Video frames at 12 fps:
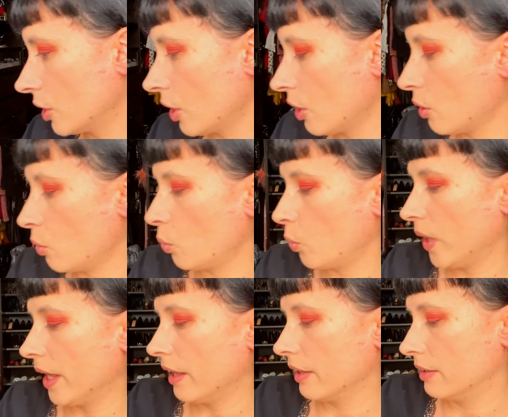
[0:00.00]
go
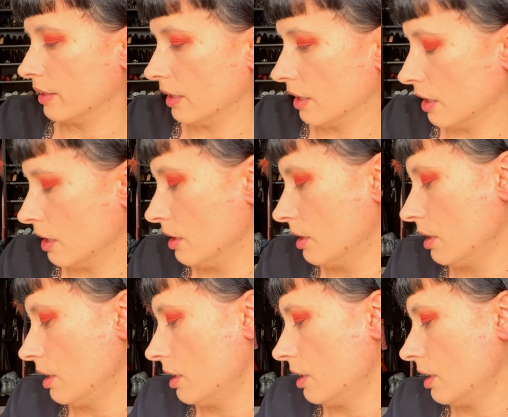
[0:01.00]
with the
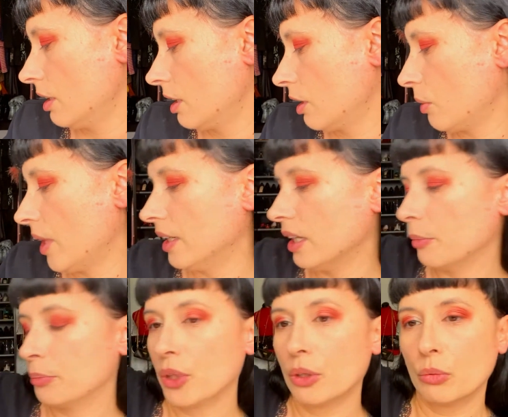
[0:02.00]

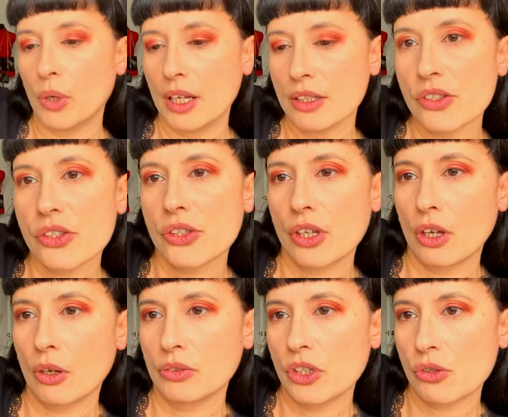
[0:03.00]
pineapple one,
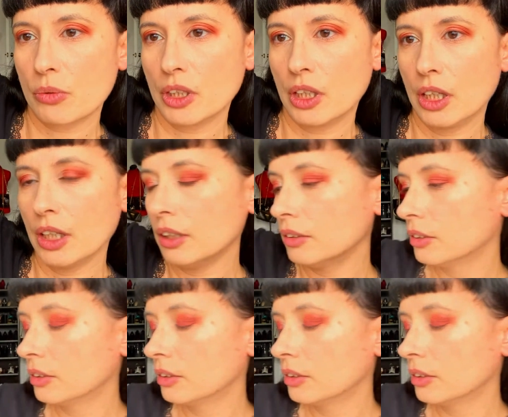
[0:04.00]
so this one here,